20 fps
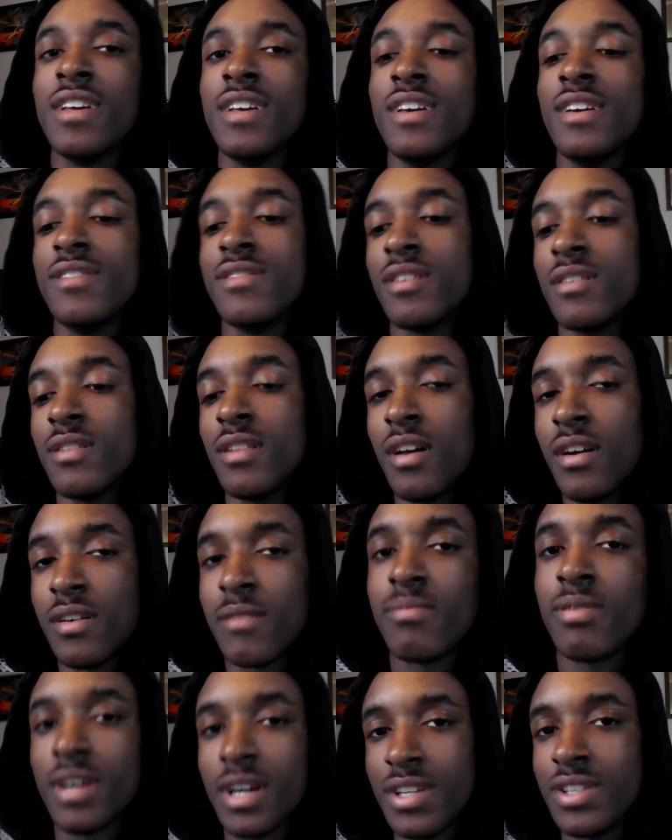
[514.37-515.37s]
It's a long
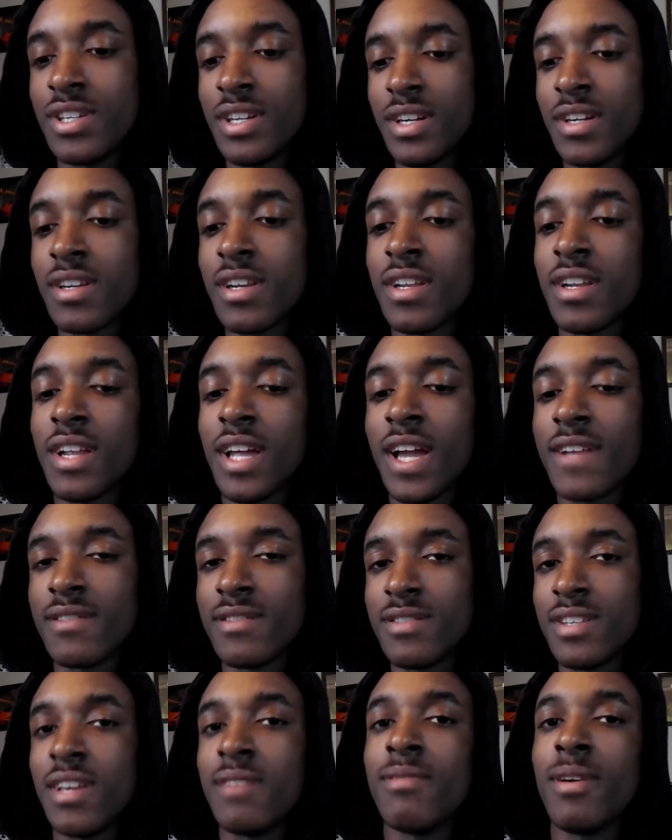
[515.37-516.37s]
project, and I have to
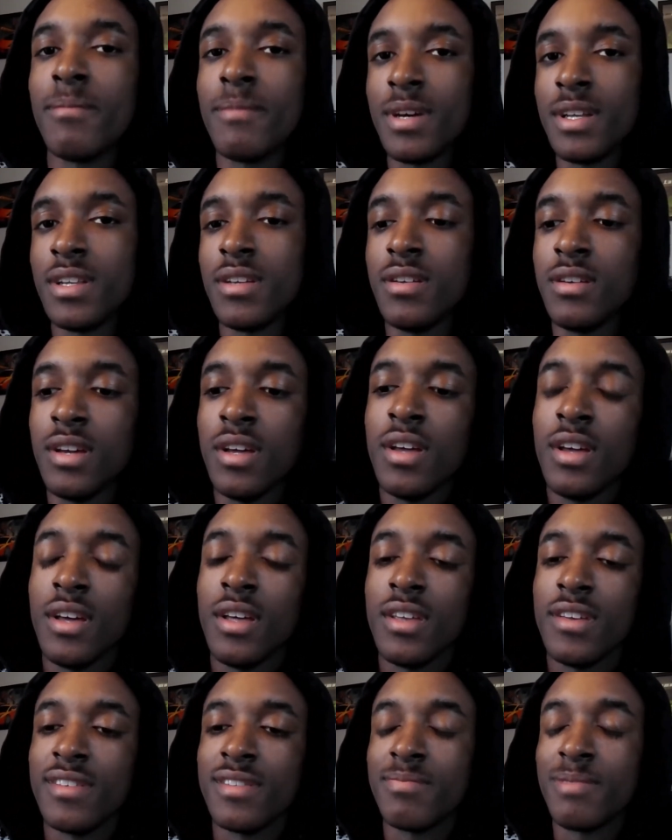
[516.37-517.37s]
save my money,
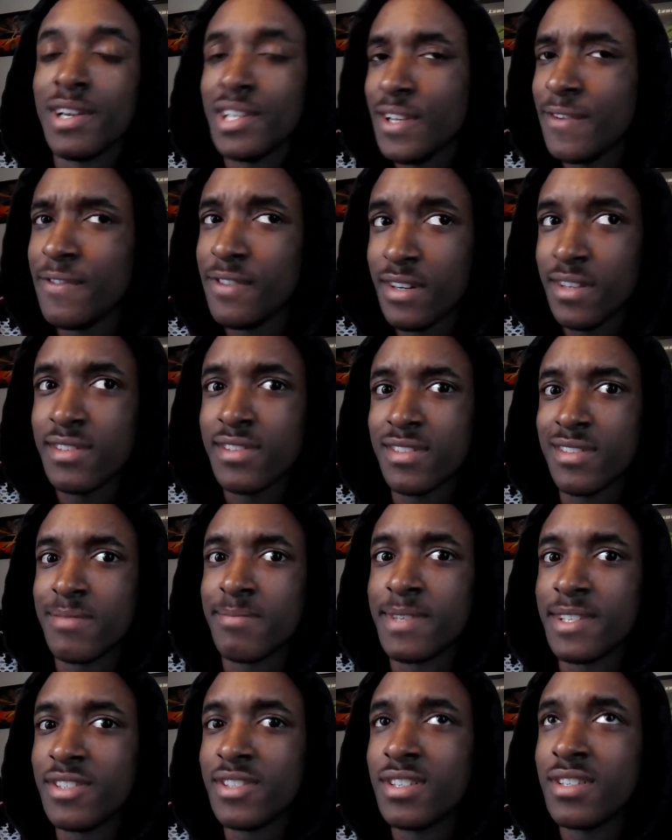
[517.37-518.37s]
especially for the
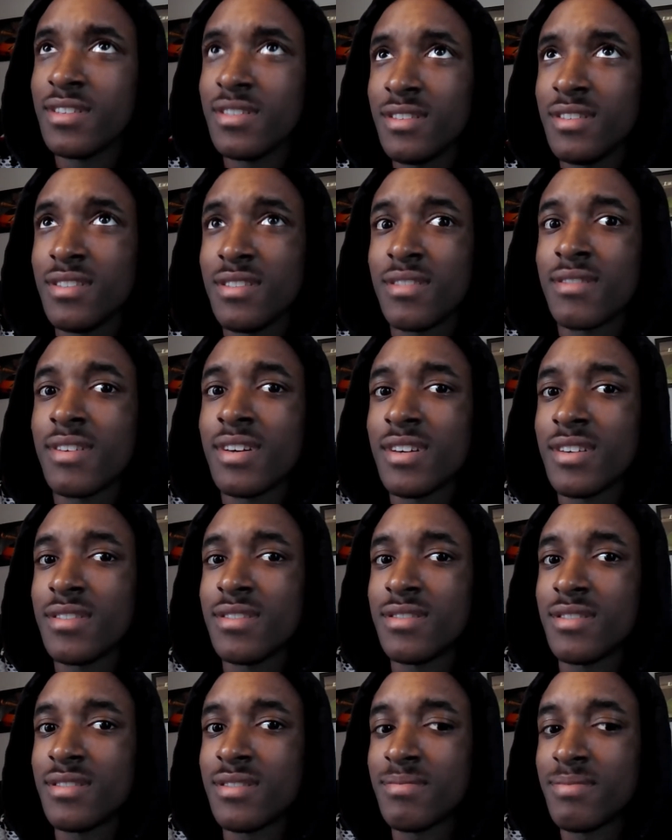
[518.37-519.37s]
suspension,
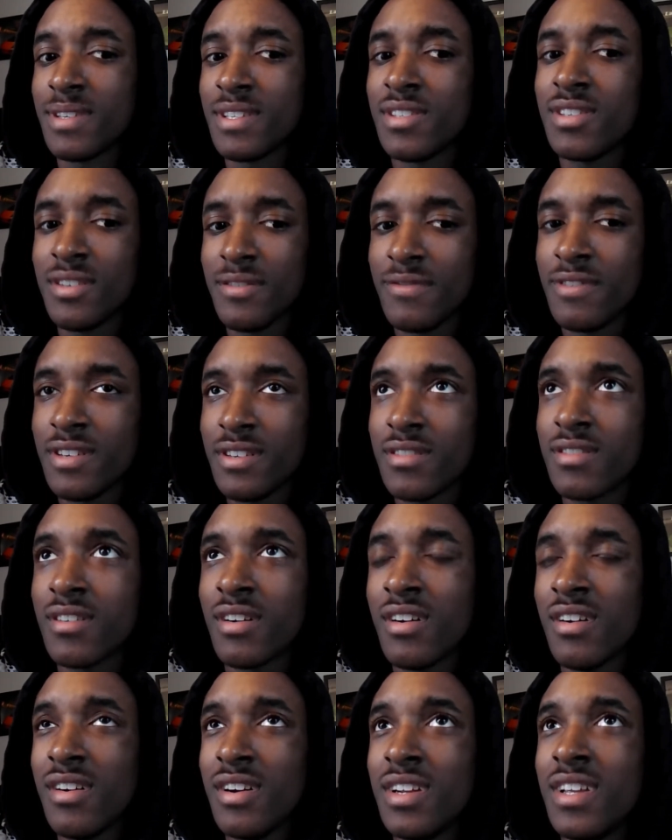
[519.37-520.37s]
because suspension for this
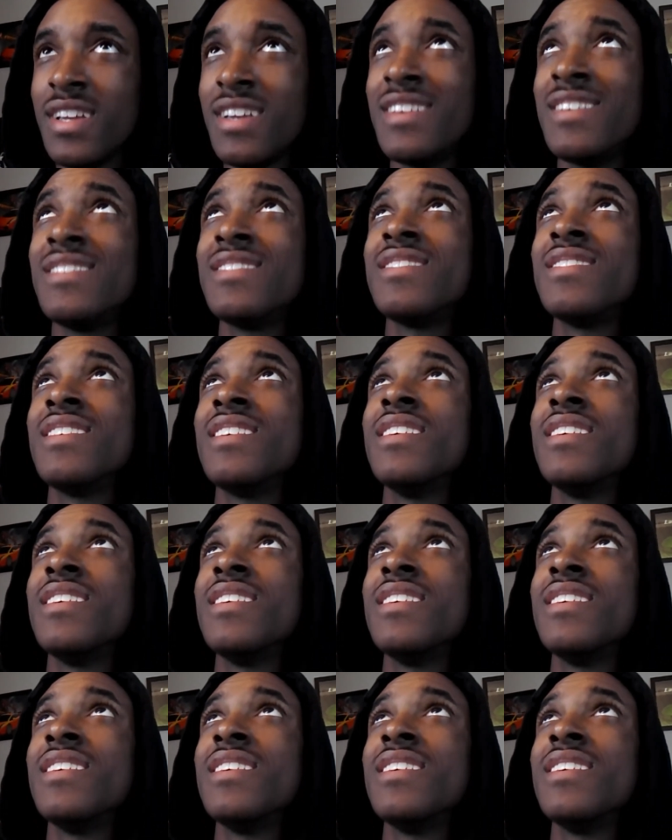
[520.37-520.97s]
car is